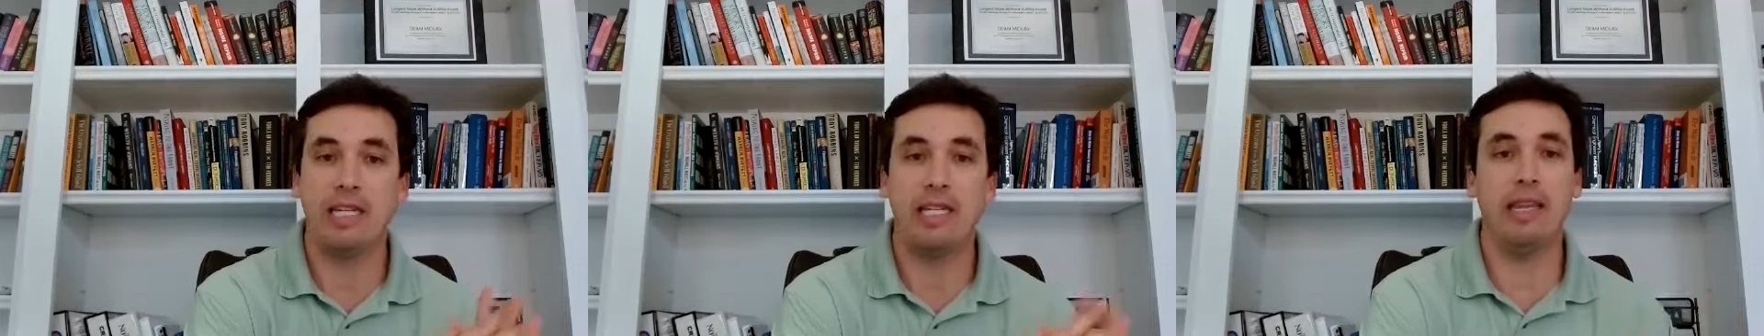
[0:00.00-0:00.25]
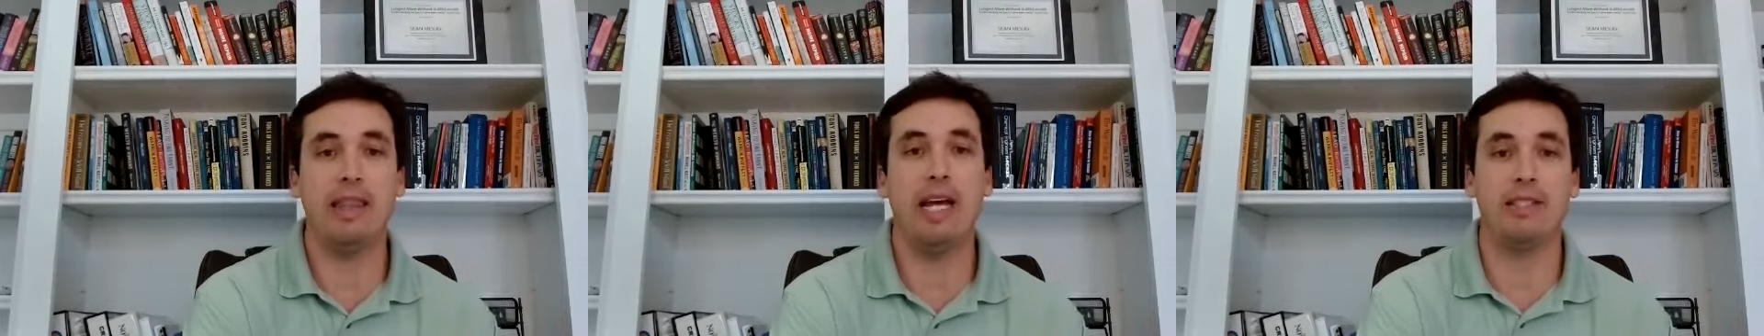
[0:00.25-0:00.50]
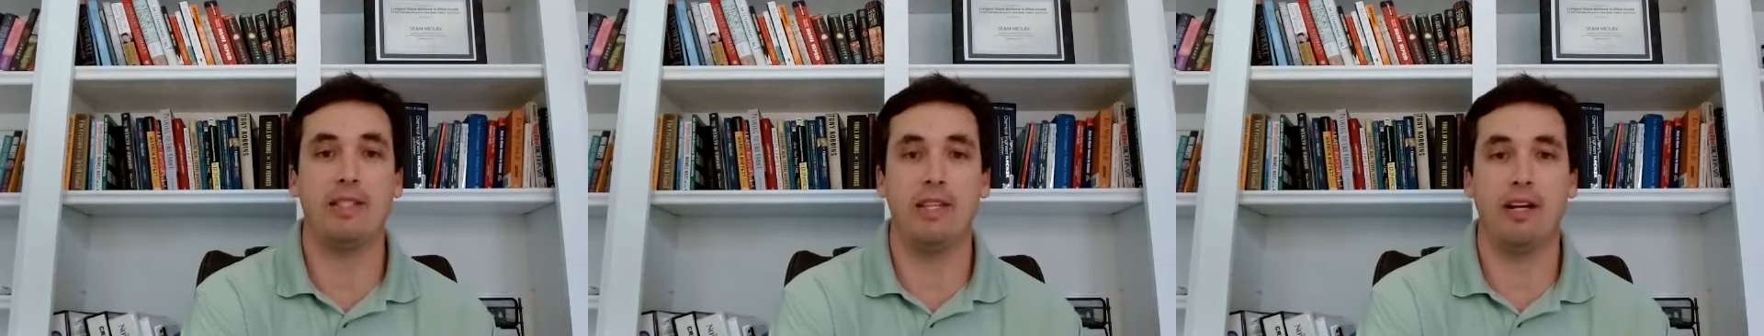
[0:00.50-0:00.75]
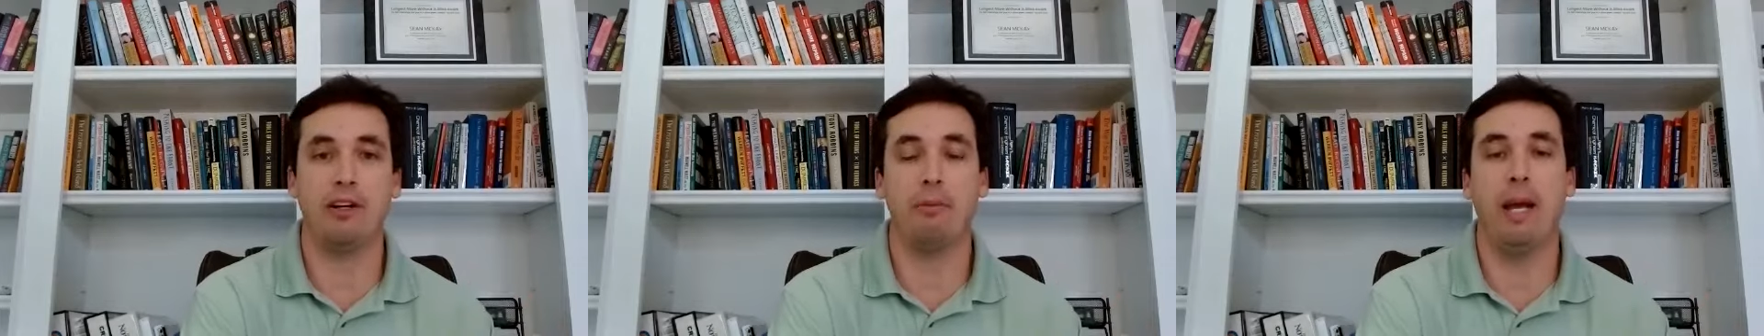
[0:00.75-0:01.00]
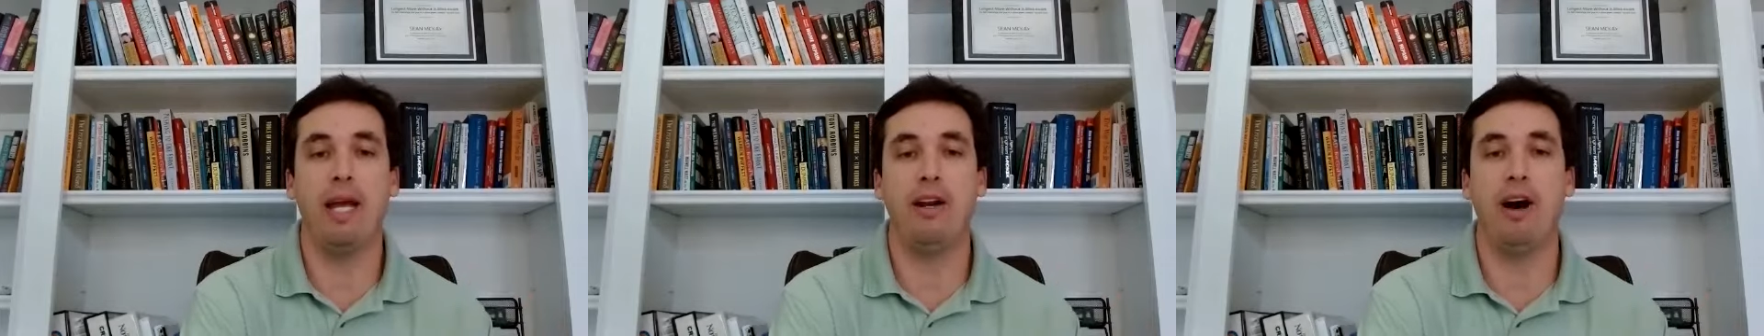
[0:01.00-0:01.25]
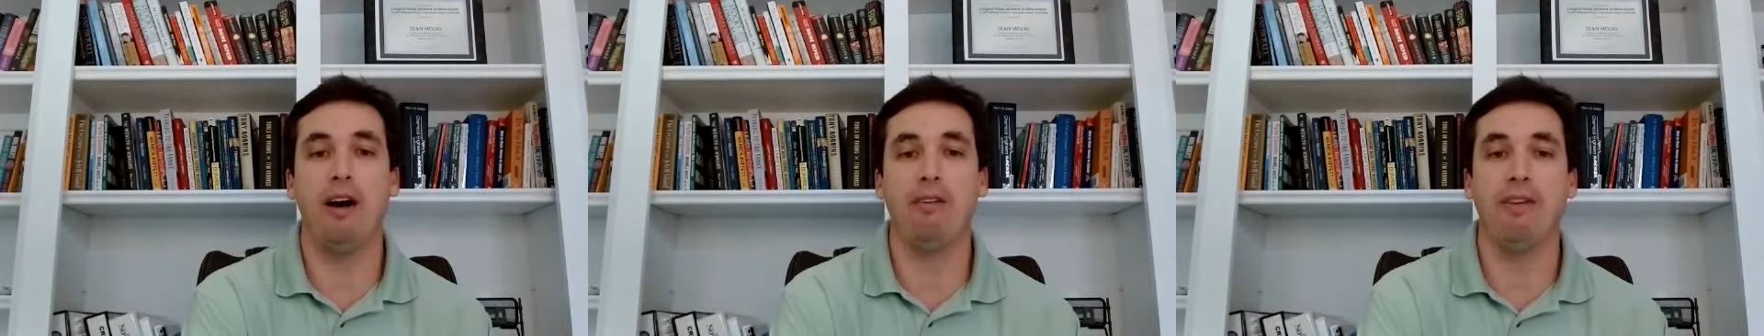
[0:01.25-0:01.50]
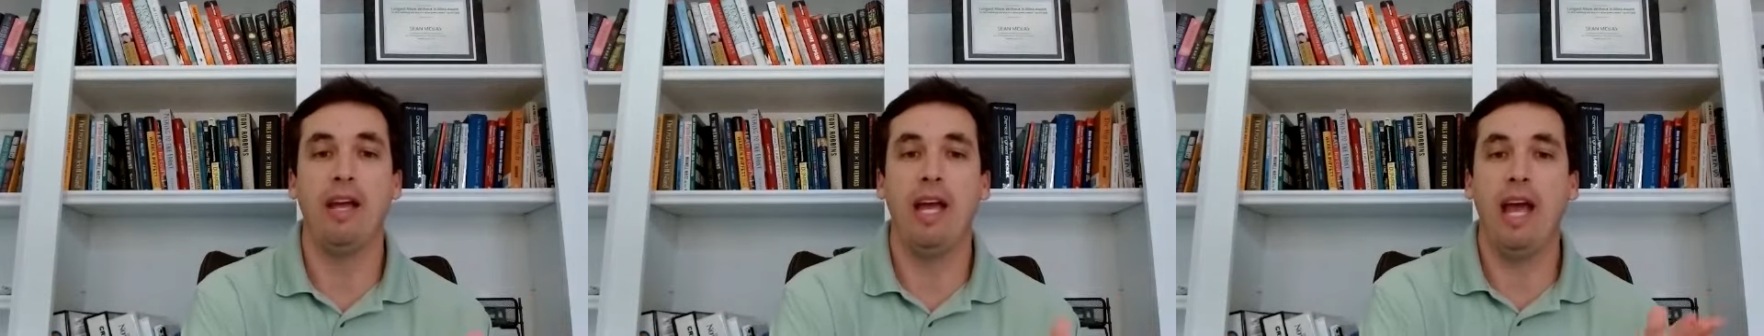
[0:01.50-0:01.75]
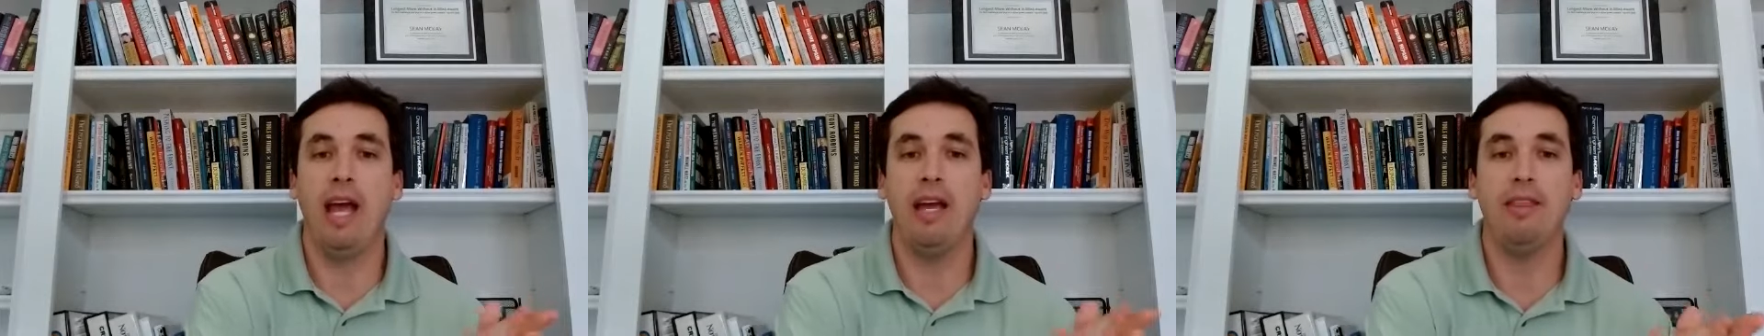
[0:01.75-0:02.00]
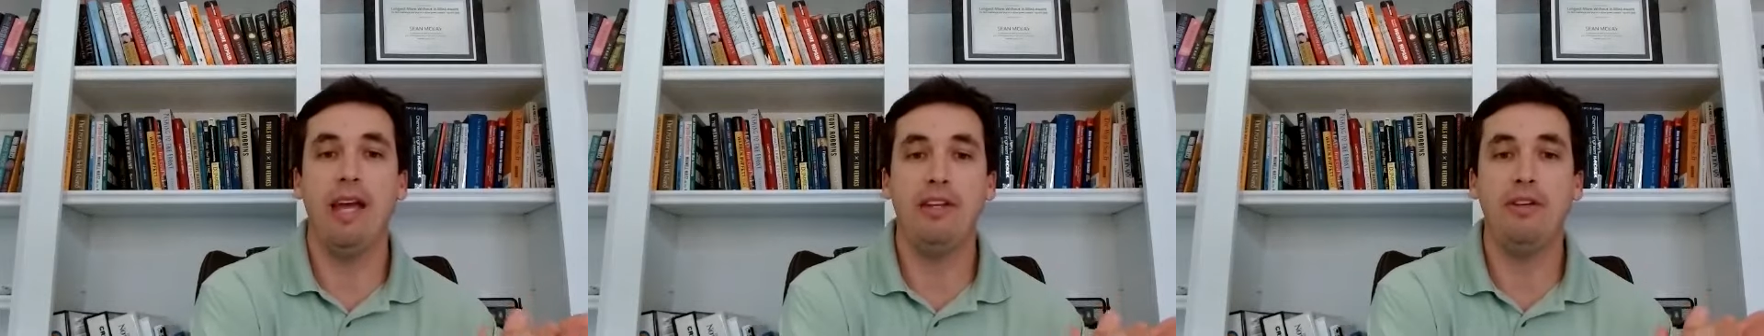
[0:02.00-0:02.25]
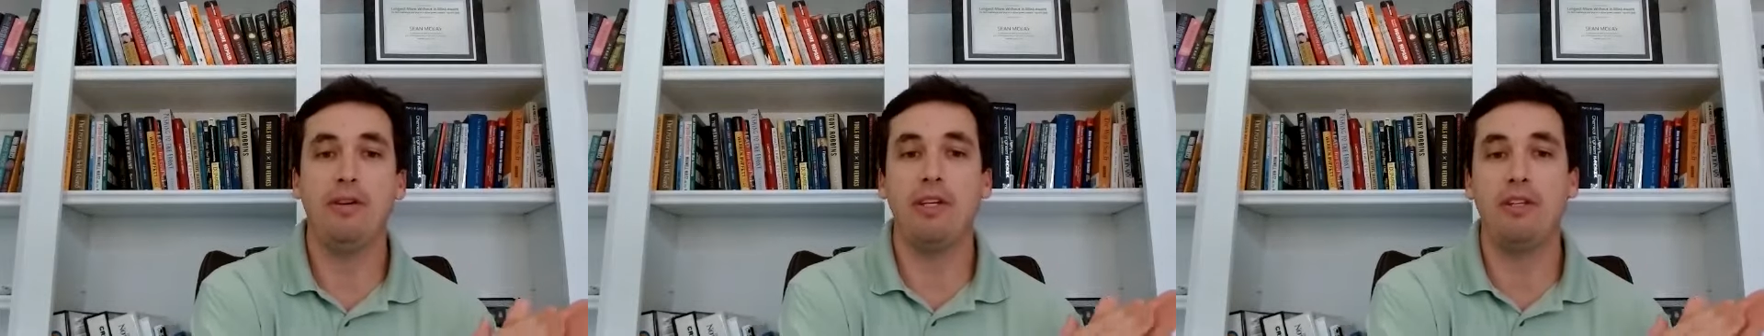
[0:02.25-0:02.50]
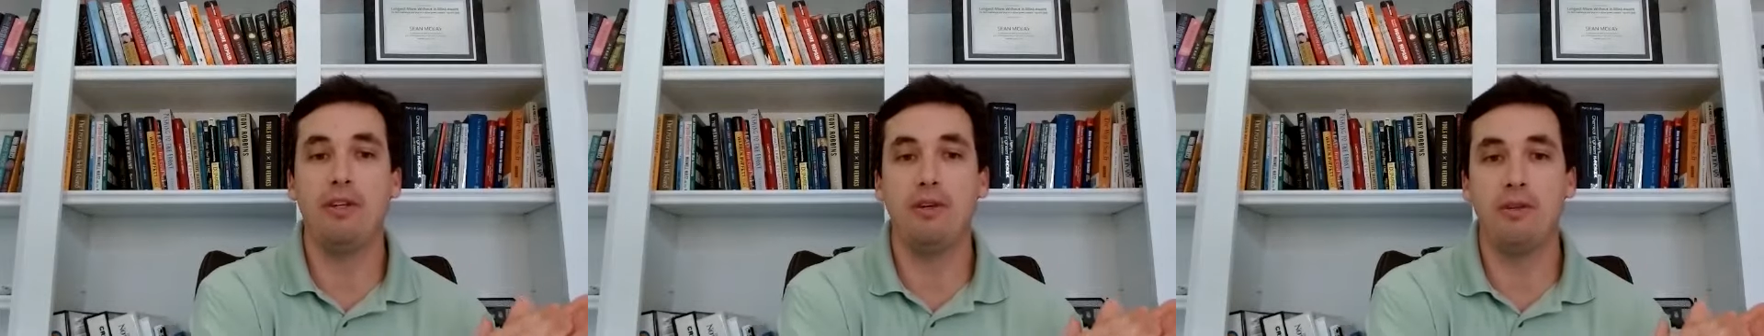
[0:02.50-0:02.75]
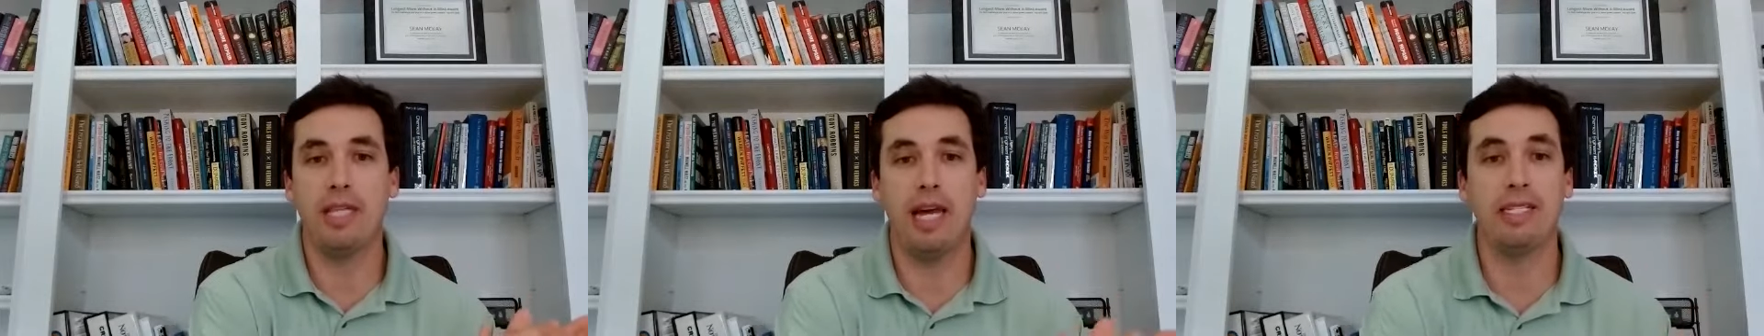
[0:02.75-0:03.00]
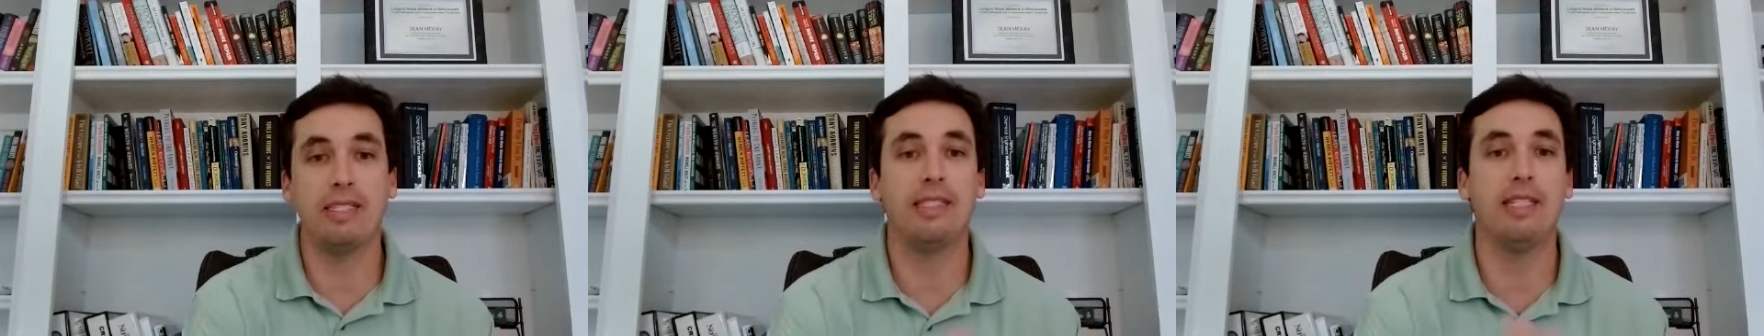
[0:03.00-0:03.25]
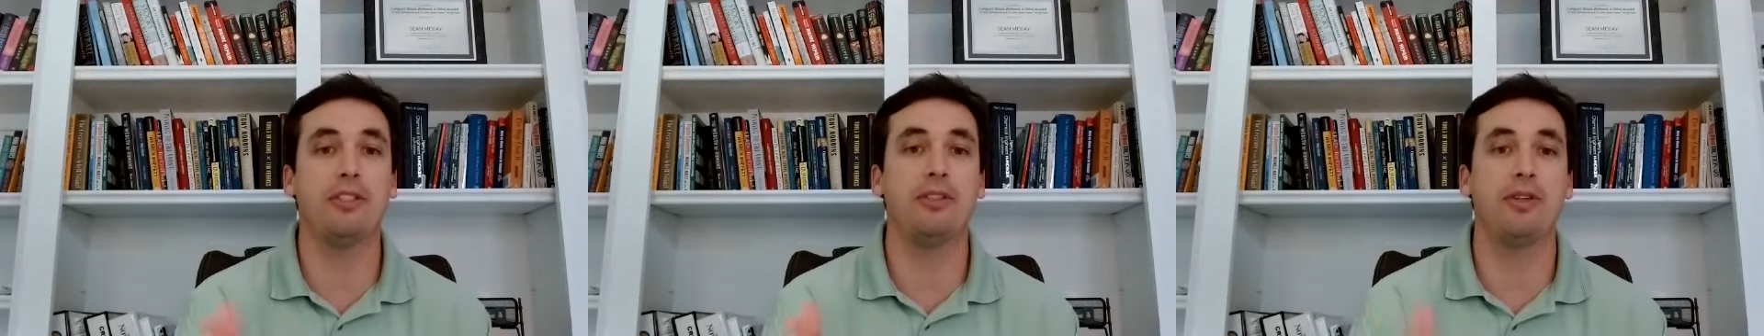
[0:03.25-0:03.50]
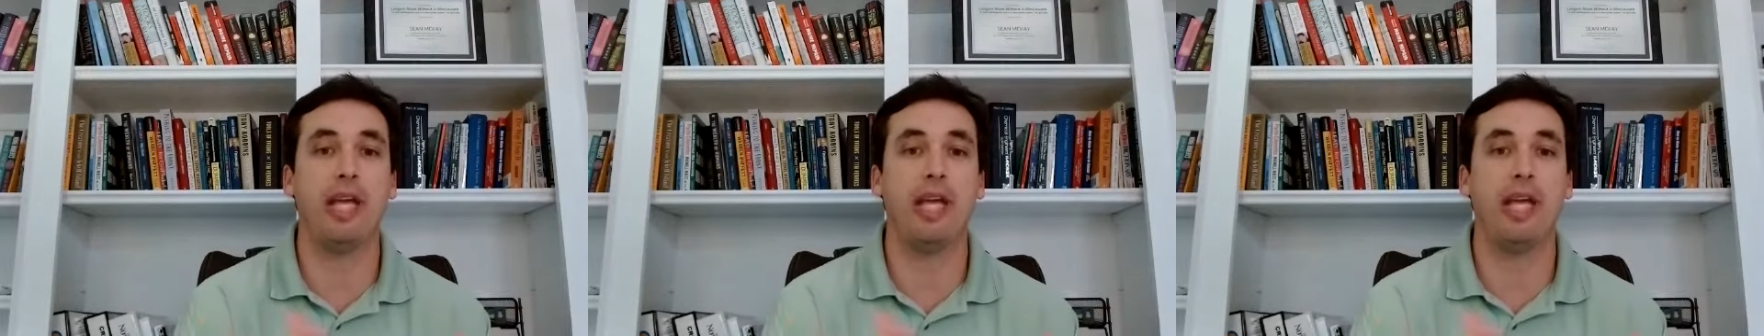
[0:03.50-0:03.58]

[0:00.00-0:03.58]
get that sucker paid off, and then you can use that additional